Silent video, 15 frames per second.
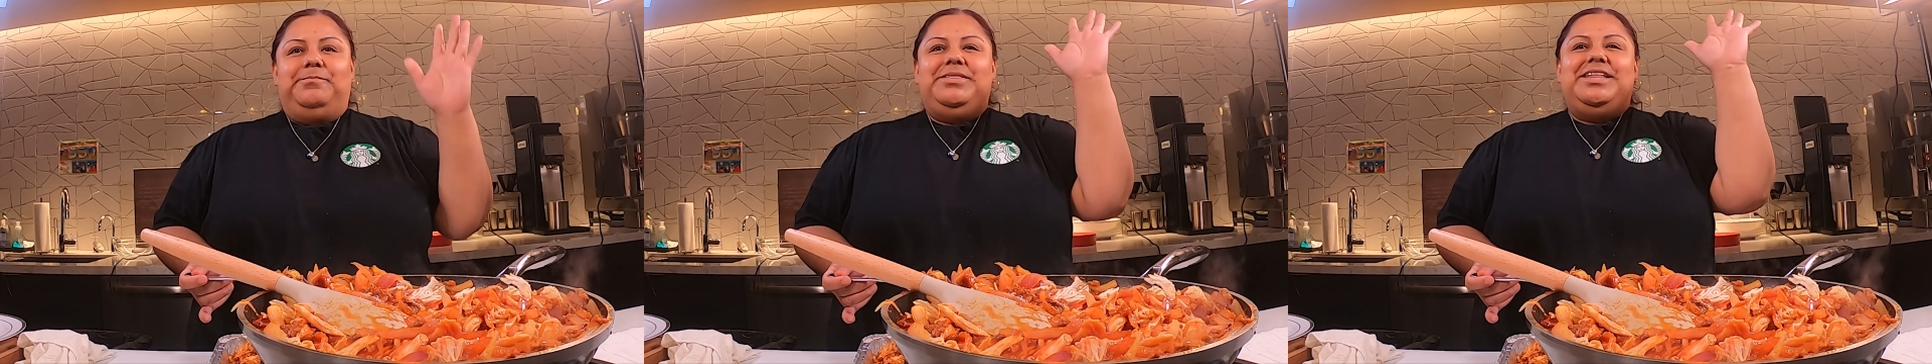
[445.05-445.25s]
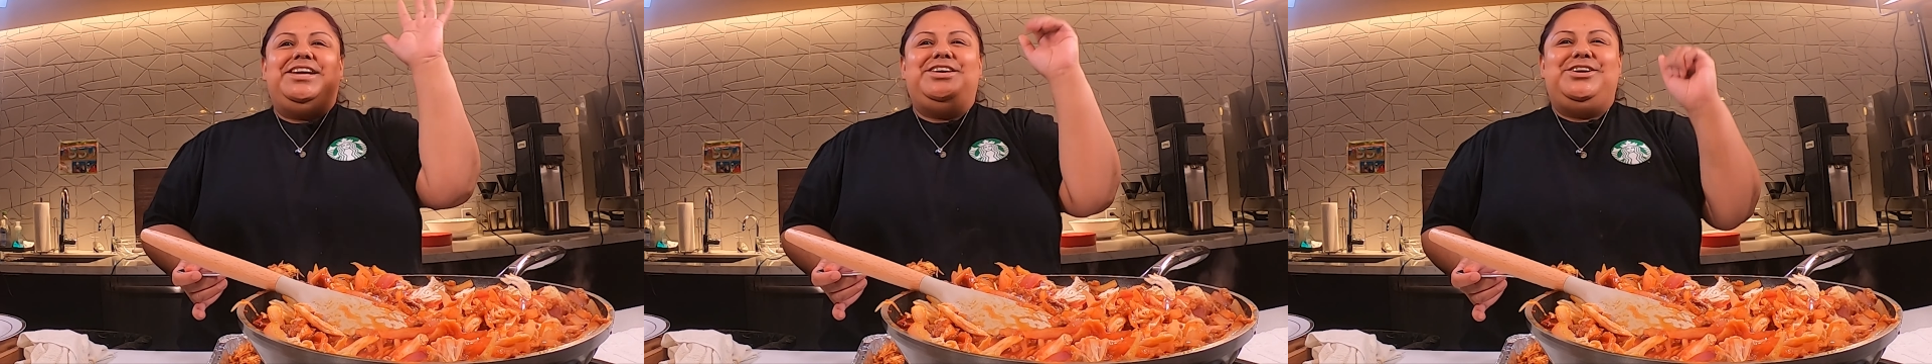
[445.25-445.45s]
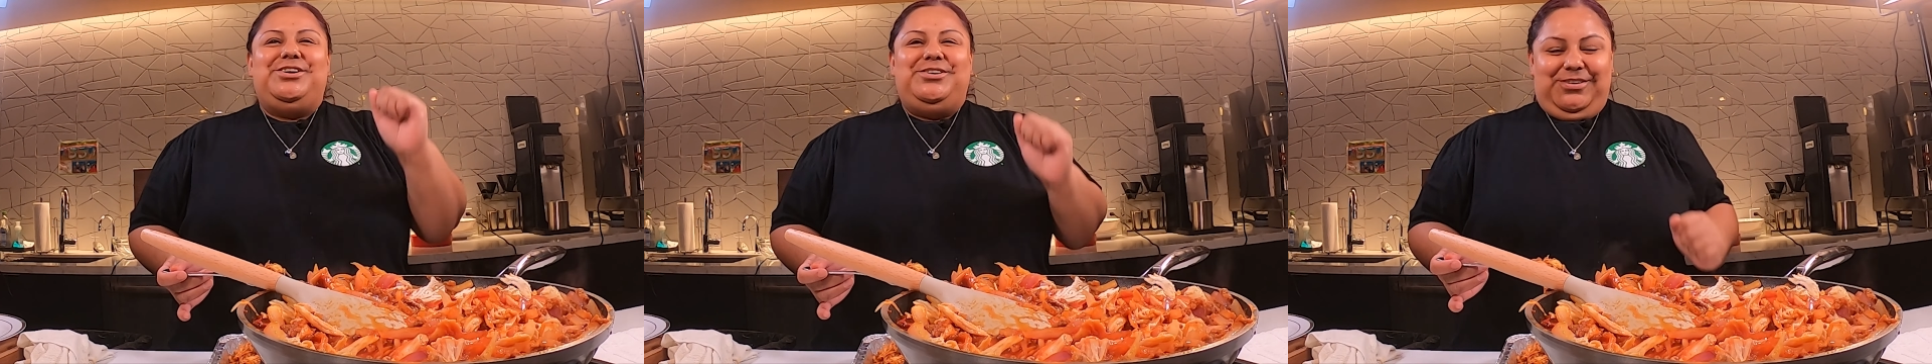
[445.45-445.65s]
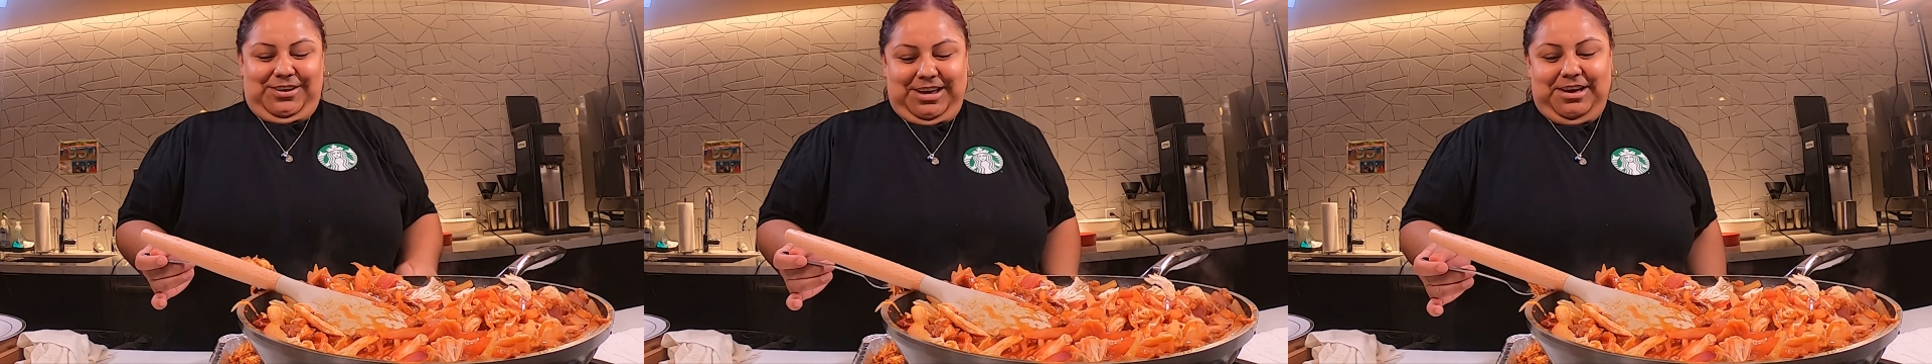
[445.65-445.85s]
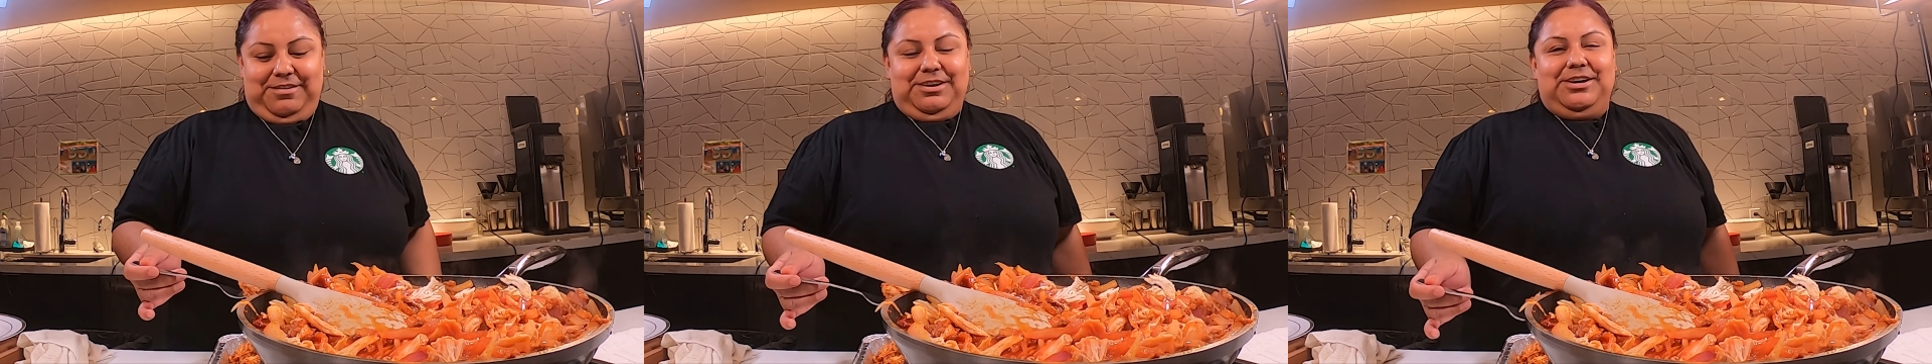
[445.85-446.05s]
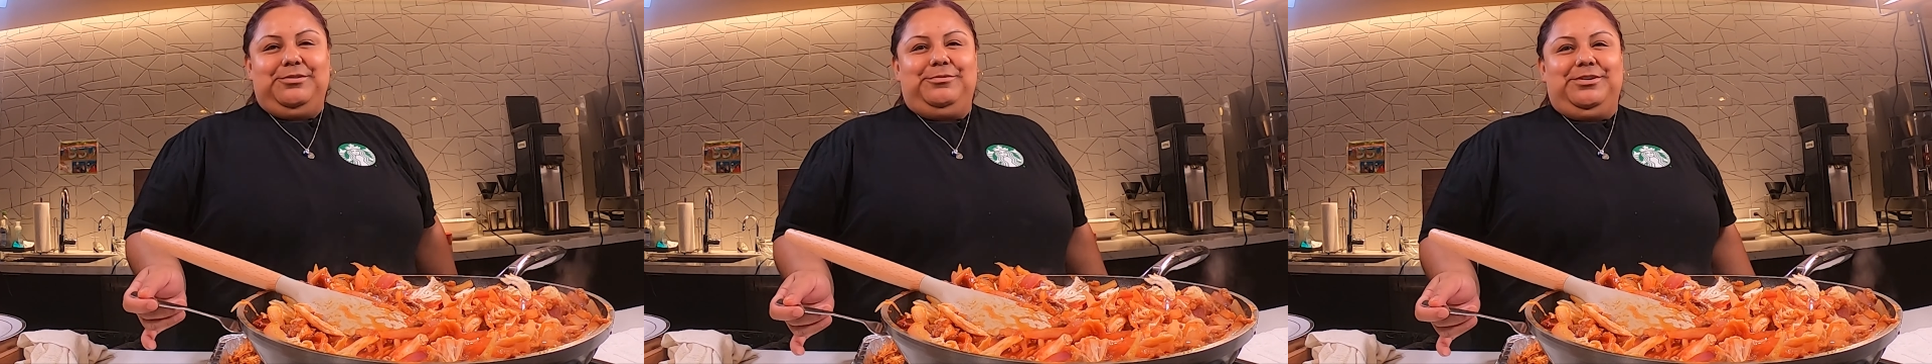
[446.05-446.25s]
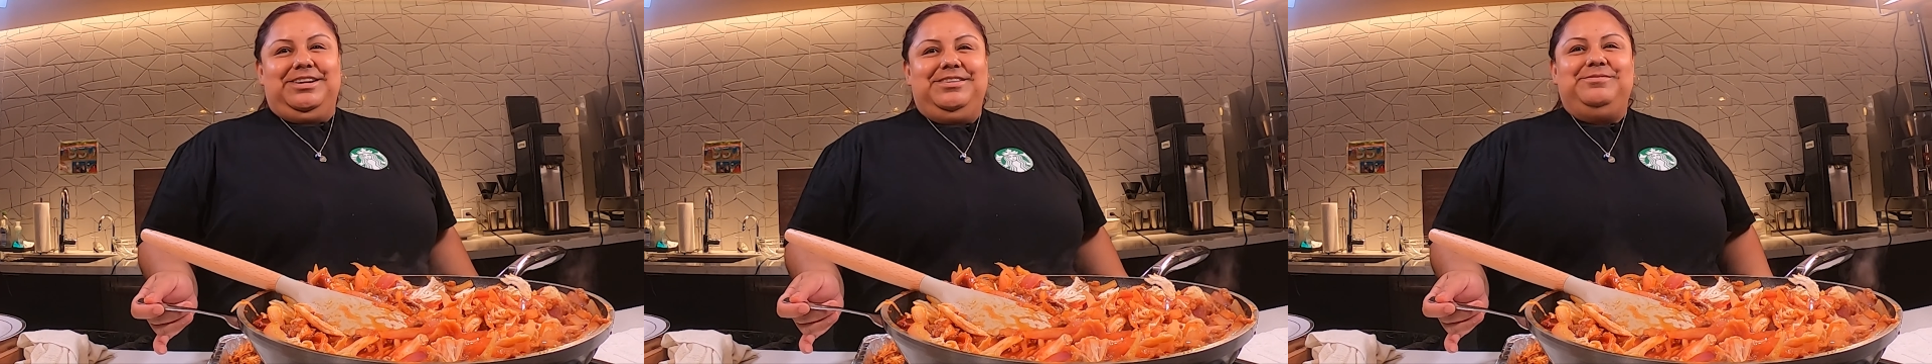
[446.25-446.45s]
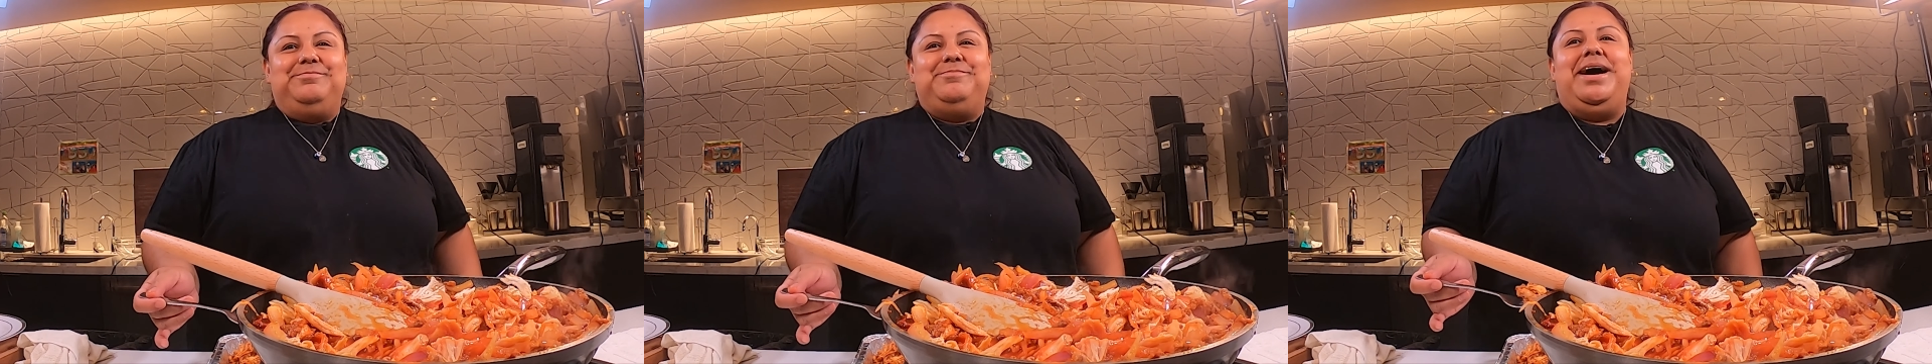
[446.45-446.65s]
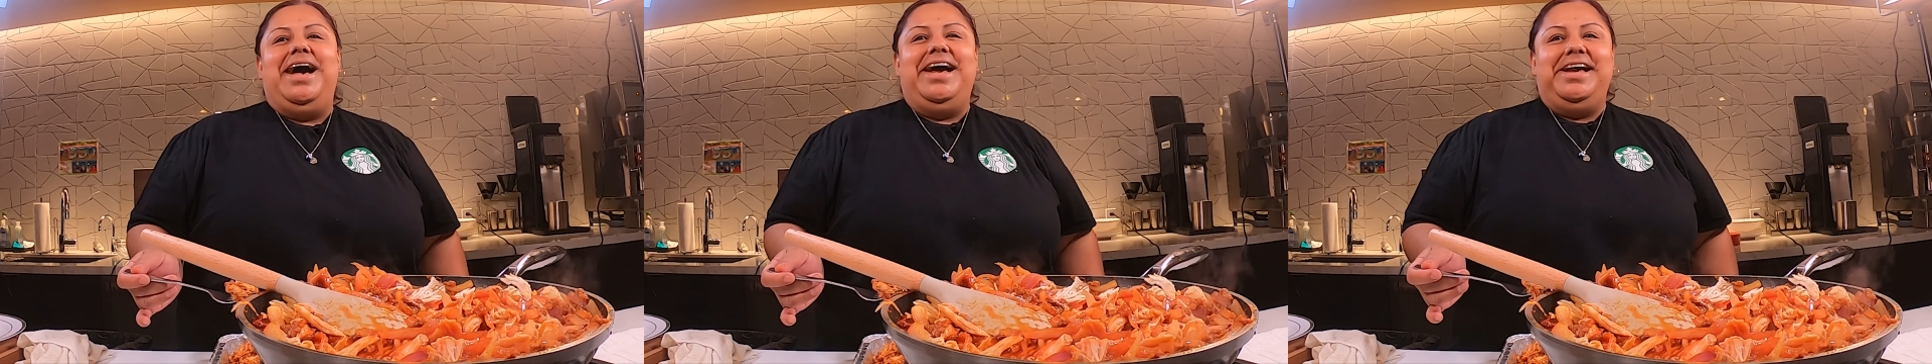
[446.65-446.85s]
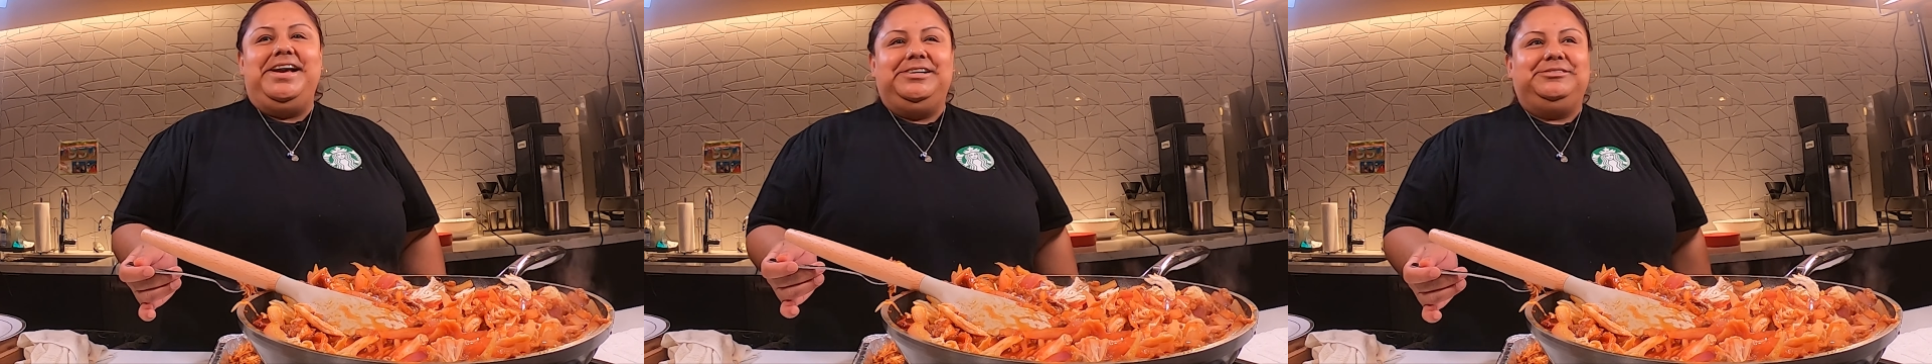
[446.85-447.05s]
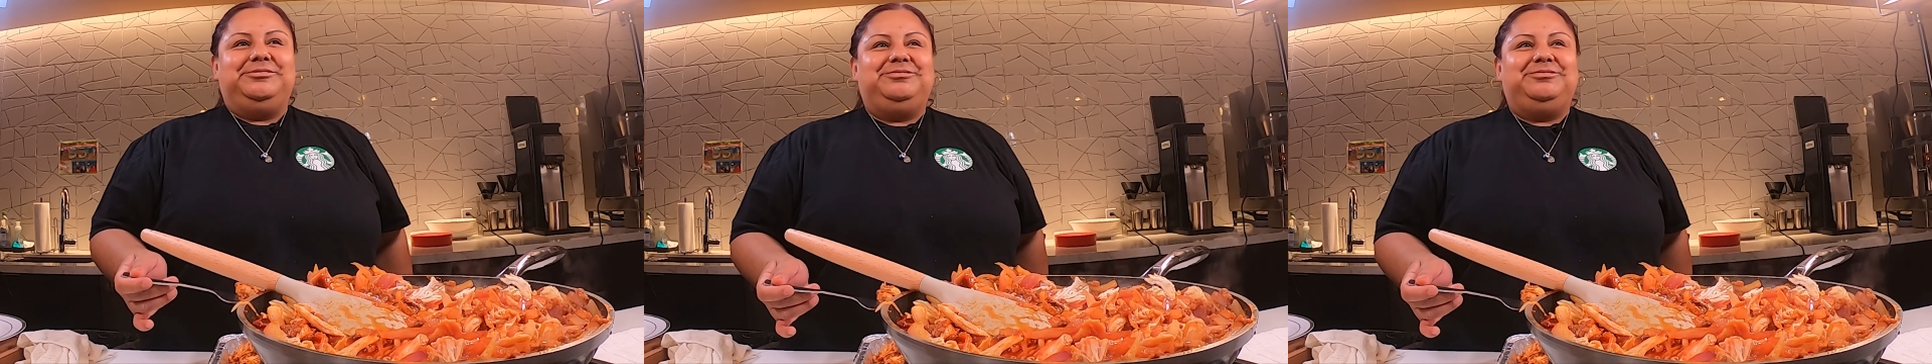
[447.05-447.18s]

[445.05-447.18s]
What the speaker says: Thank you. Have a good one. Bye.